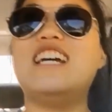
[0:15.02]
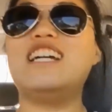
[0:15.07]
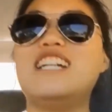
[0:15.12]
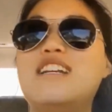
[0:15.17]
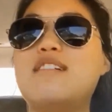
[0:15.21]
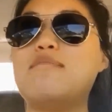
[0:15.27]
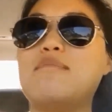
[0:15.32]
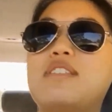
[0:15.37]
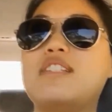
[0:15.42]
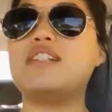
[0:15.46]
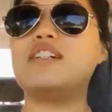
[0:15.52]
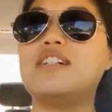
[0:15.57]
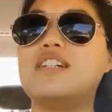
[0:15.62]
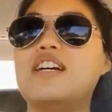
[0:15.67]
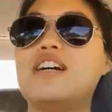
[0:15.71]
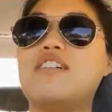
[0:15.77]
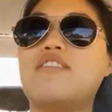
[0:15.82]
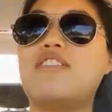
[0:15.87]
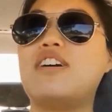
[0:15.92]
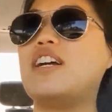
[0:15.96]
And I'm still
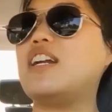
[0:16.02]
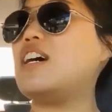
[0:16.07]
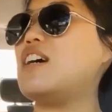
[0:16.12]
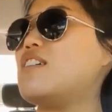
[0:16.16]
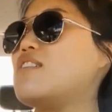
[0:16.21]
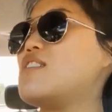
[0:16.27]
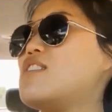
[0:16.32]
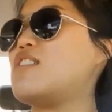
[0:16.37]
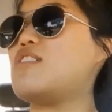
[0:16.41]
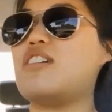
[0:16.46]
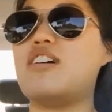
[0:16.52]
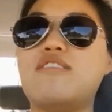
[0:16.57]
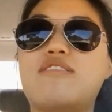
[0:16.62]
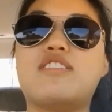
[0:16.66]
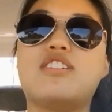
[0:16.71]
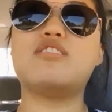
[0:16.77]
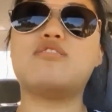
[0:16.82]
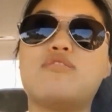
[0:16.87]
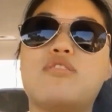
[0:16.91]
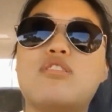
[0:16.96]
young right now, so I
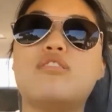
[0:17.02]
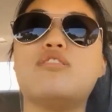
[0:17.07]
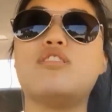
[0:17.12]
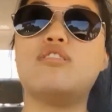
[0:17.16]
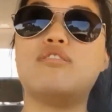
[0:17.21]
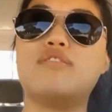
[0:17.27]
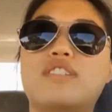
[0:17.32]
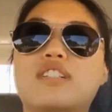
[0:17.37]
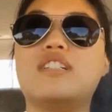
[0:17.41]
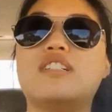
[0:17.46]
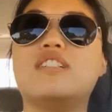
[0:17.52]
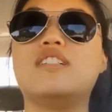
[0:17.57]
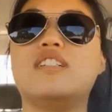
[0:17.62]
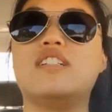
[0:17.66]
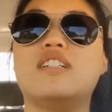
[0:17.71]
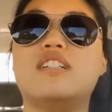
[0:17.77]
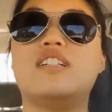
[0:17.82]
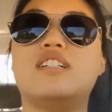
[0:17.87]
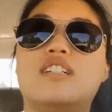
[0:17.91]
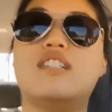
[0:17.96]
have control over
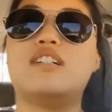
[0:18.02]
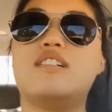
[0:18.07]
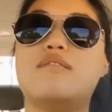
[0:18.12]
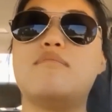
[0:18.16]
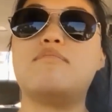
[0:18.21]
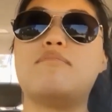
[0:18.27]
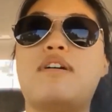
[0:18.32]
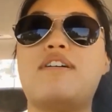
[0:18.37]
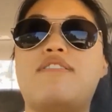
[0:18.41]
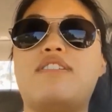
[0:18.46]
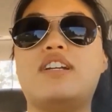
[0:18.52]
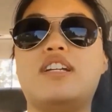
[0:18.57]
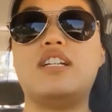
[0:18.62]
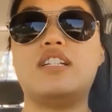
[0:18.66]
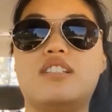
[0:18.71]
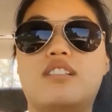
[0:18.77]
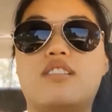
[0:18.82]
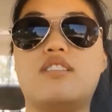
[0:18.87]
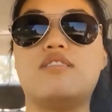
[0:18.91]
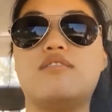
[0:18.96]
my
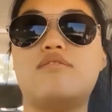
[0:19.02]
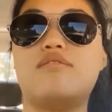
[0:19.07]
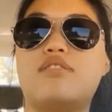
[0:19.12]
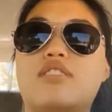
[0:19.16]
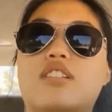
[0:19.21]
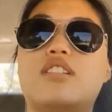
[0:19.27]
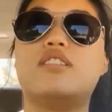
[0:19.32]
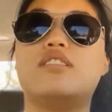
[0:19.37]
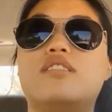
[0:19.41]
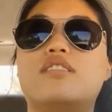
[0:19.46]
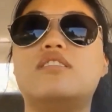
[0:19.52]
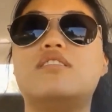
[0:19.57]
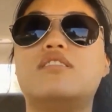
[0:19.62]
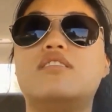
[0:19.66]
fitness for,